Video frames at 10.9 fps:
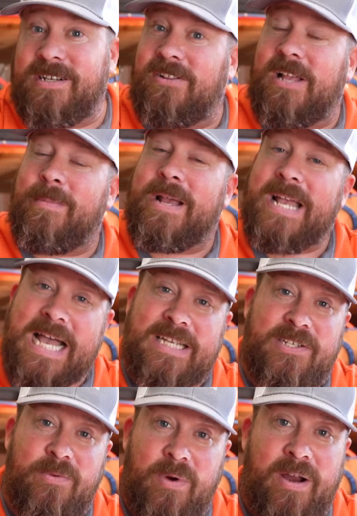I still like my
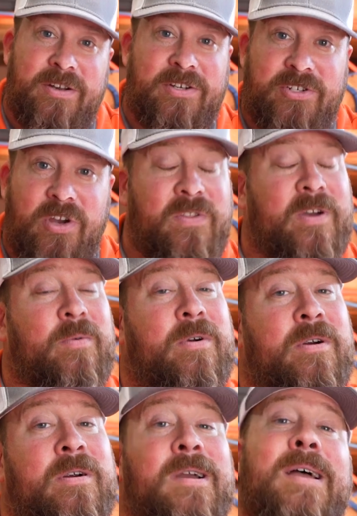guys to wear it to show that
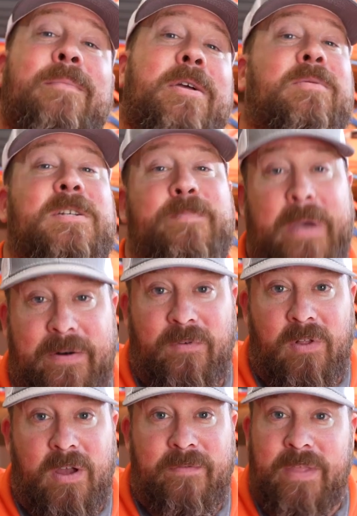we're being
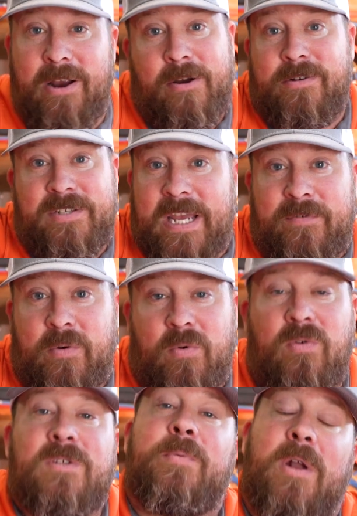respectful of their safety
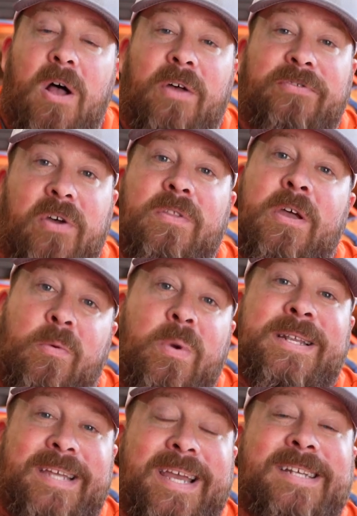rules, but also that we
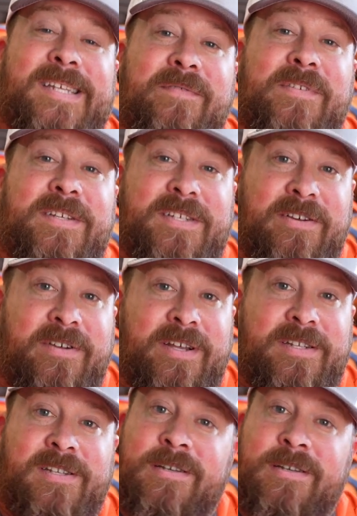take safety serious.